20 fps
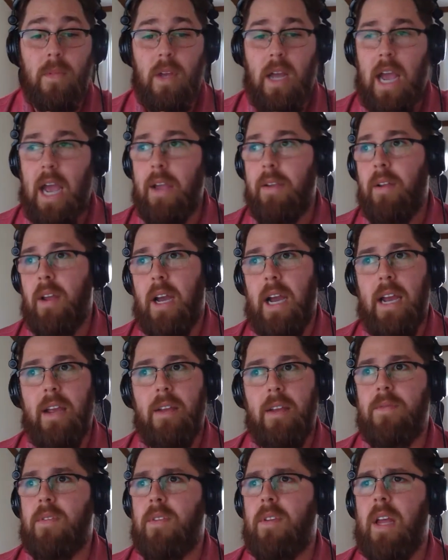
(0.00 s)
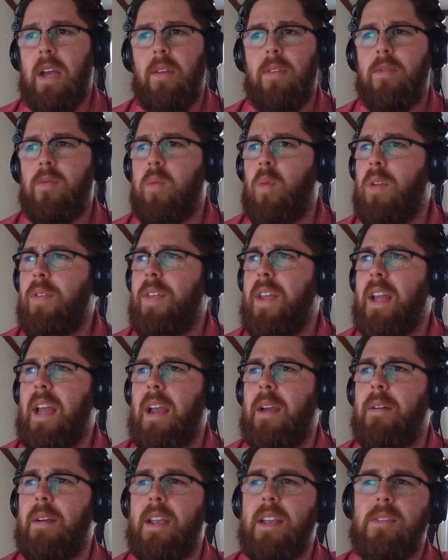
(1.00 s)
It's one thing,
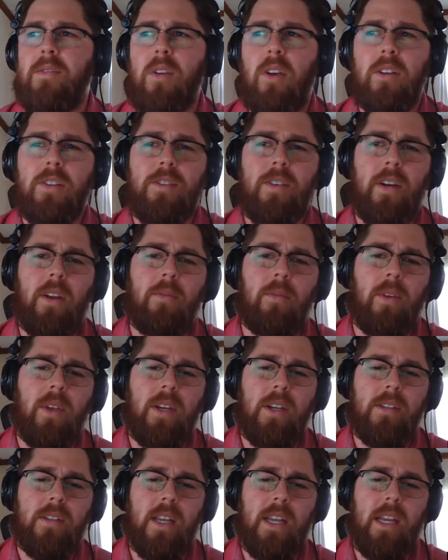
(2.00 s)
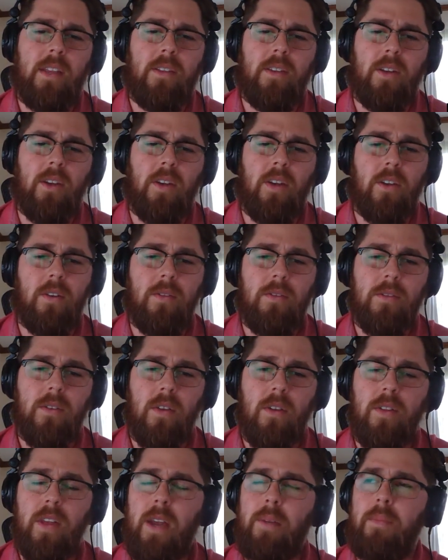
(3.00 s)
I guess Australia really doesn't hit the news
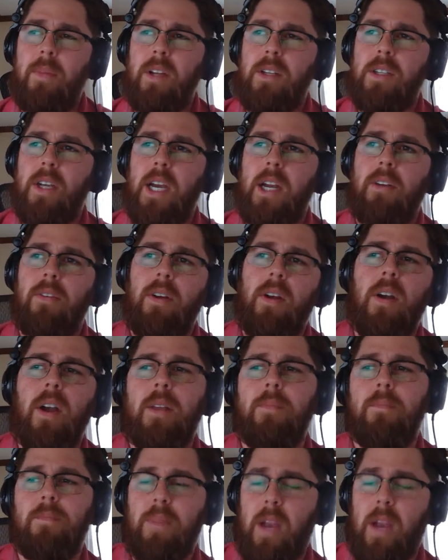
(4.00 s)
all that much. I don't know.